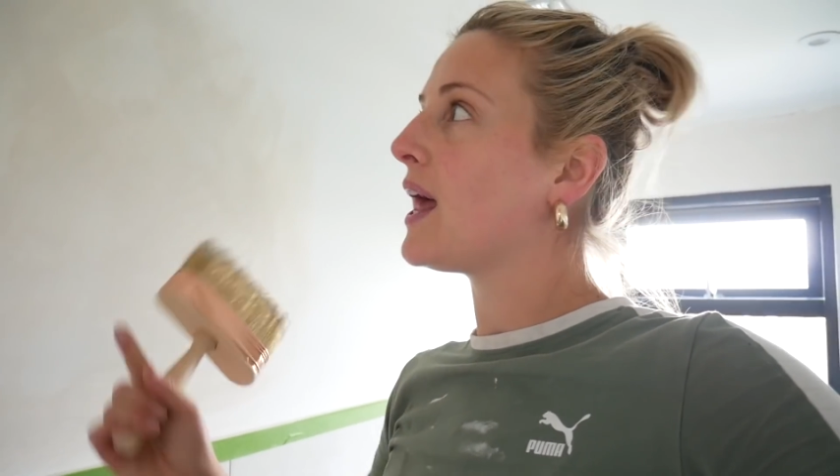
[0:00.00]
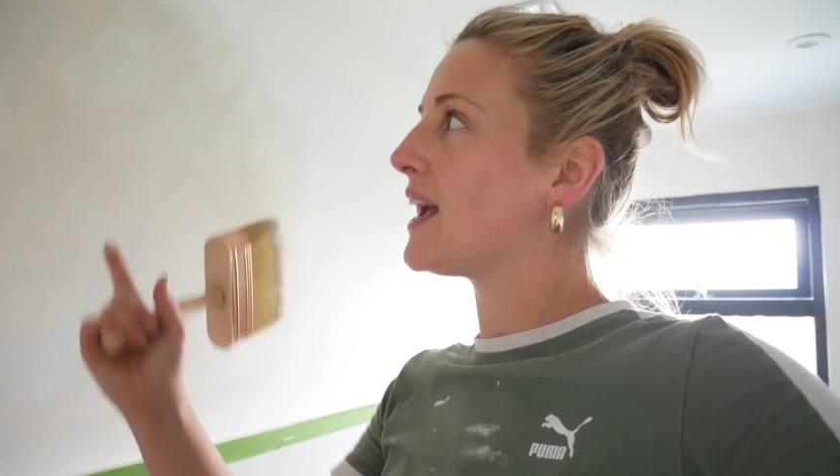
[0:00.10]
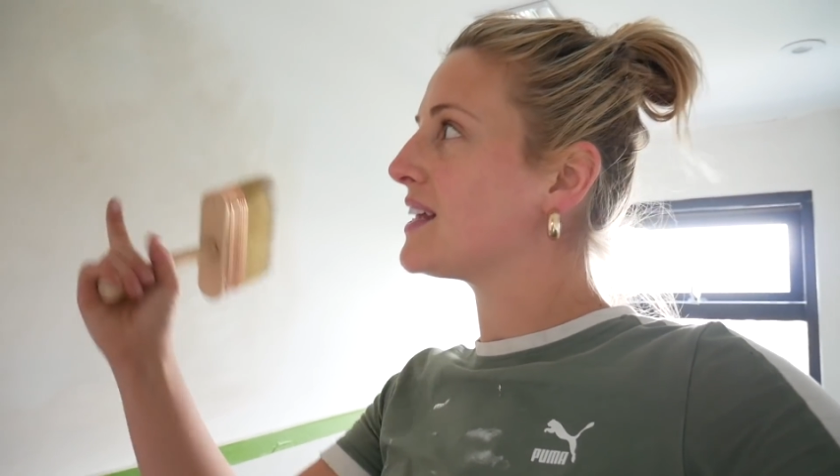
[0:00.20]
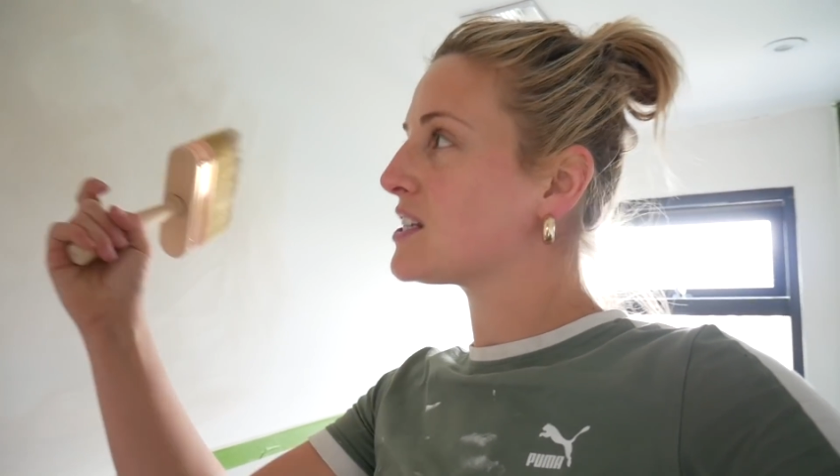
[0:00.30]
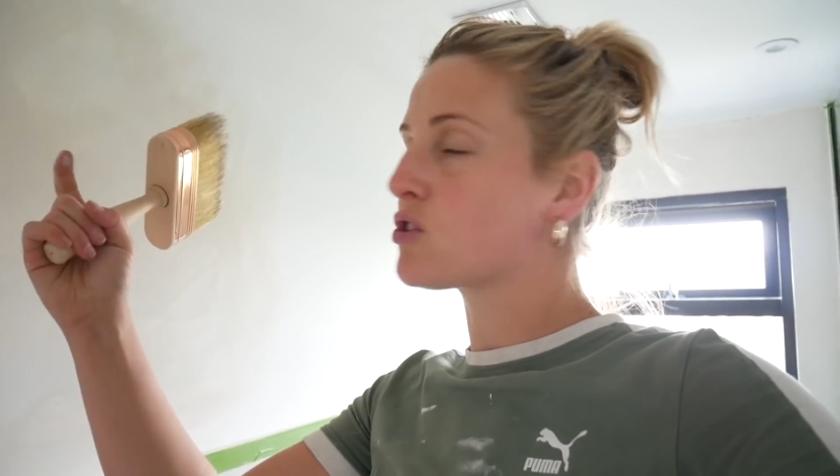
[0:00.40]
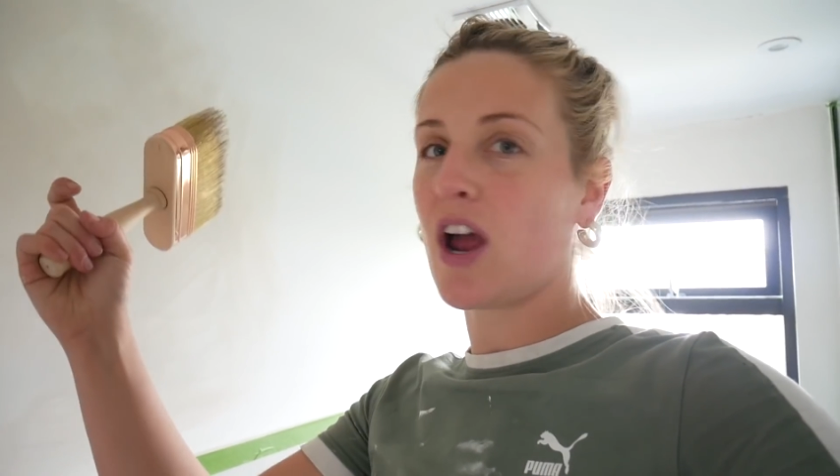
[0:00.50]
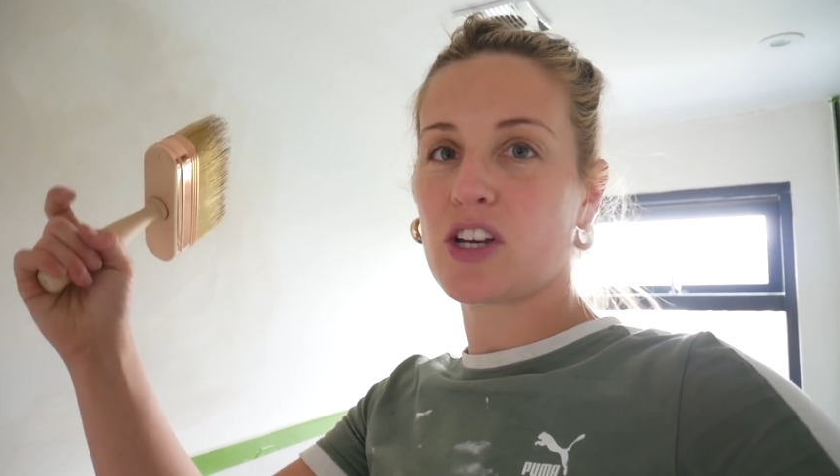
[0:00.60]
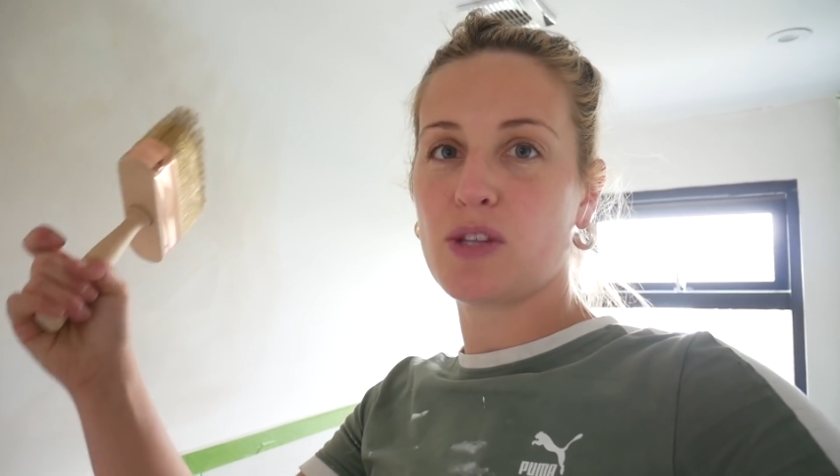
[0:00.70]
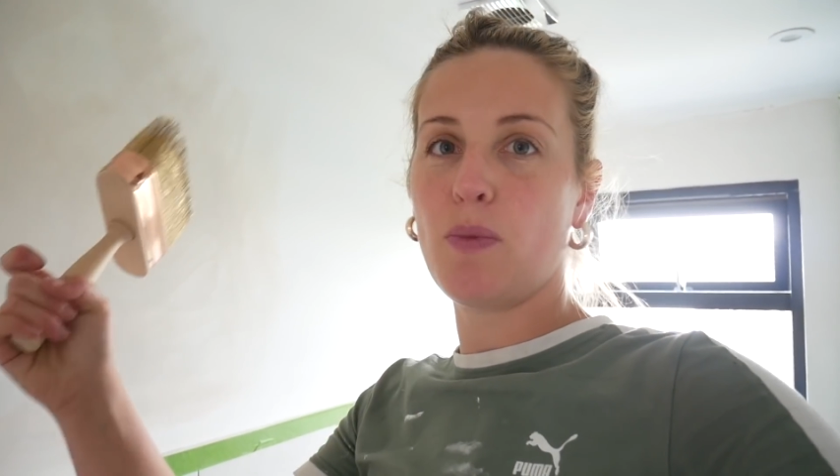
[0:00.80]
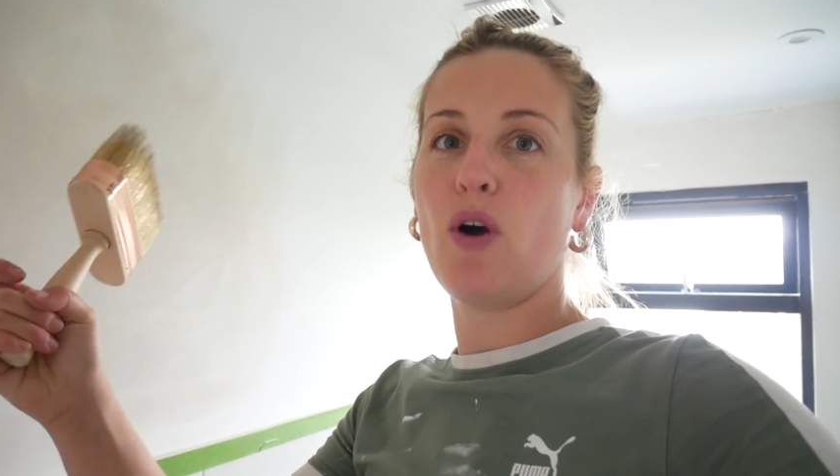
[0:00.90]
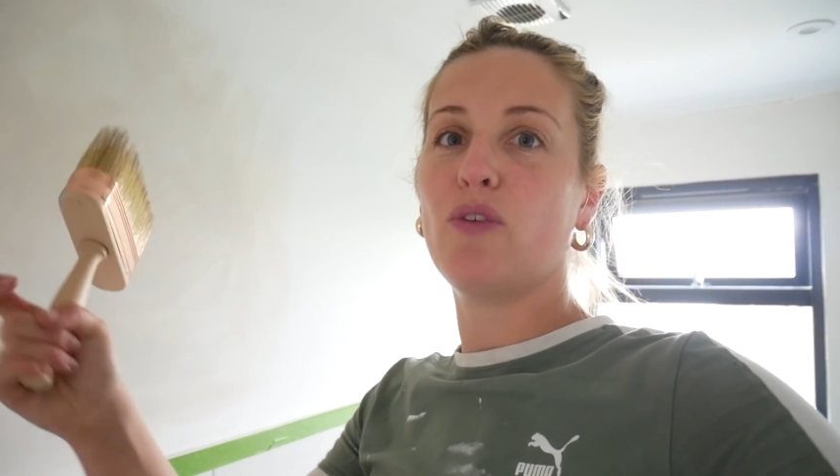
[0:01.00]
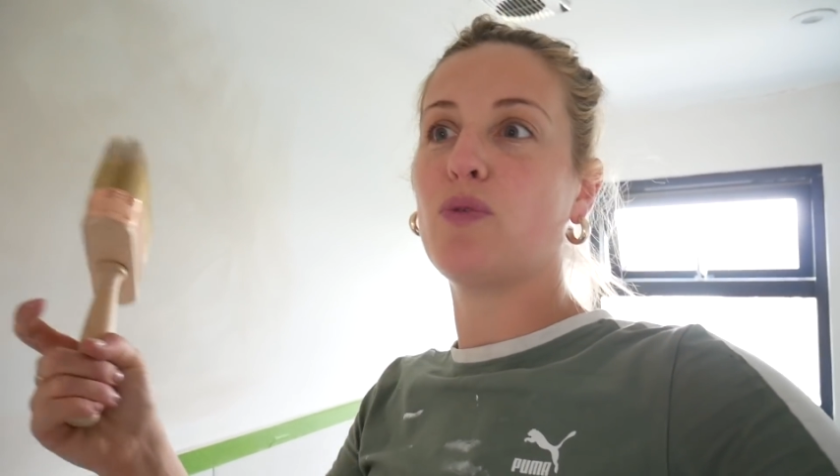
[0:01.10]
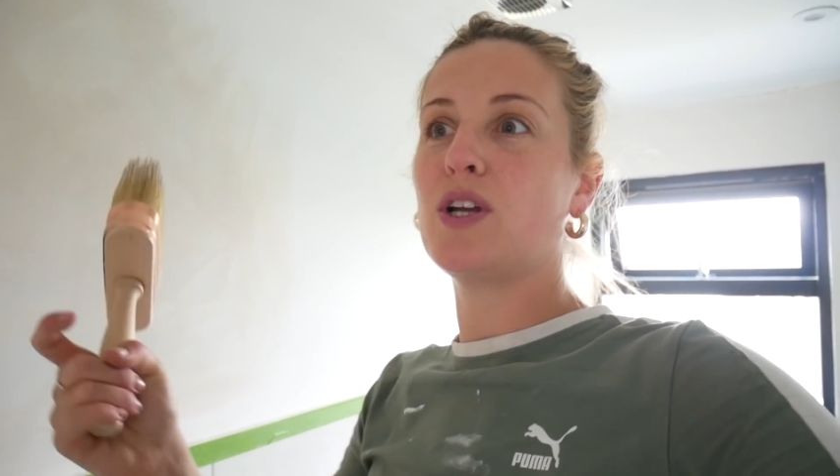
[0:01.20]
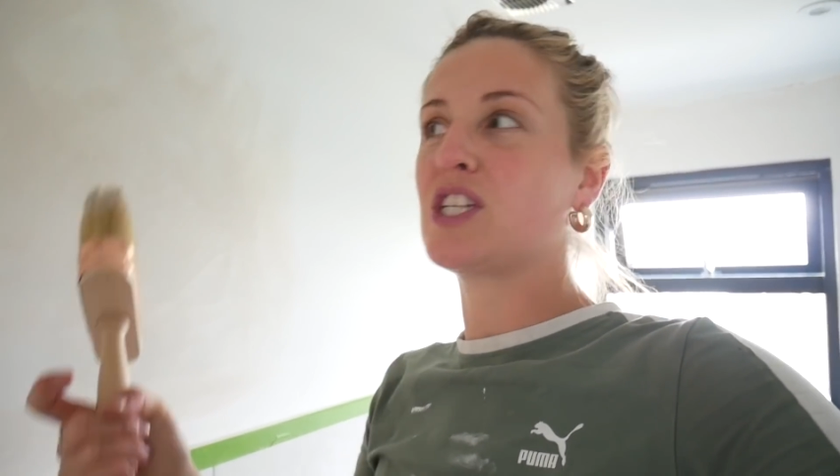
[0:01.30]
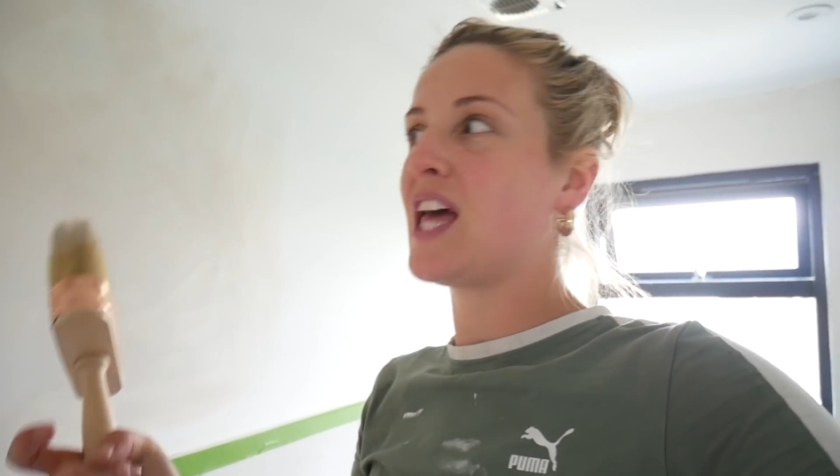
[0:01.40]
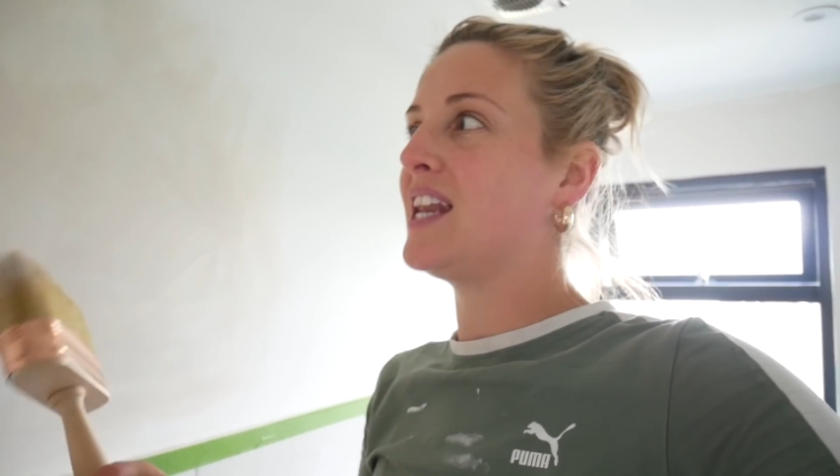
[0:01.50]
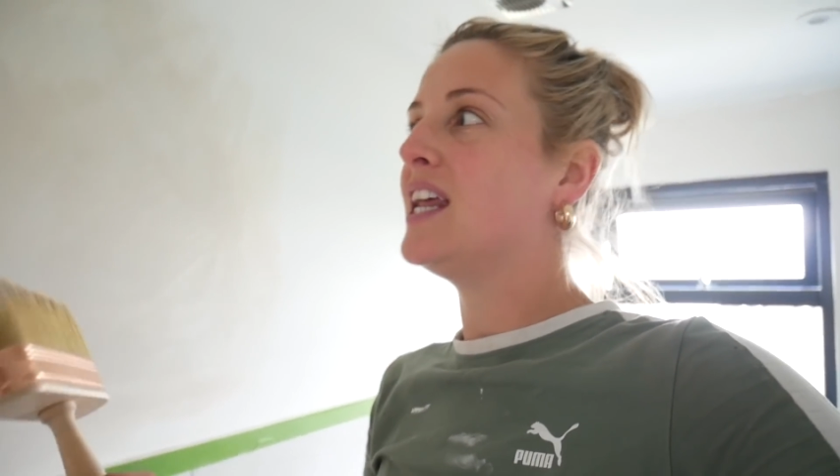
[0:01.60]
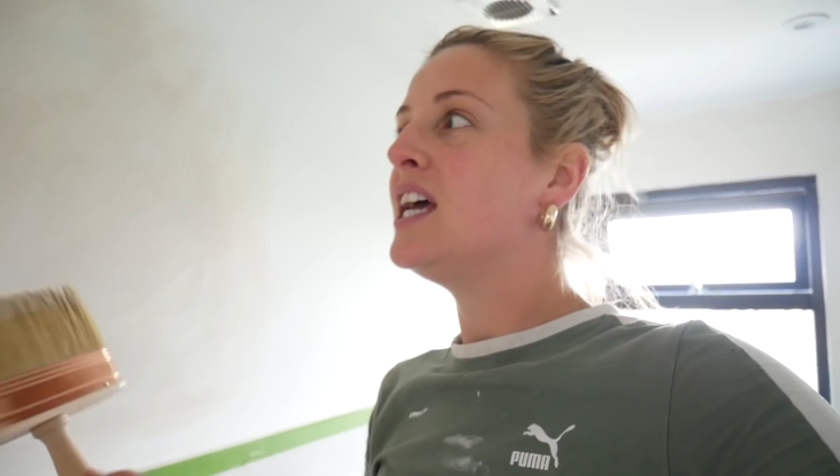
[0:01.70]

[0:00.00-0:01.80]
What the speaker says: I had to scratch them off, which then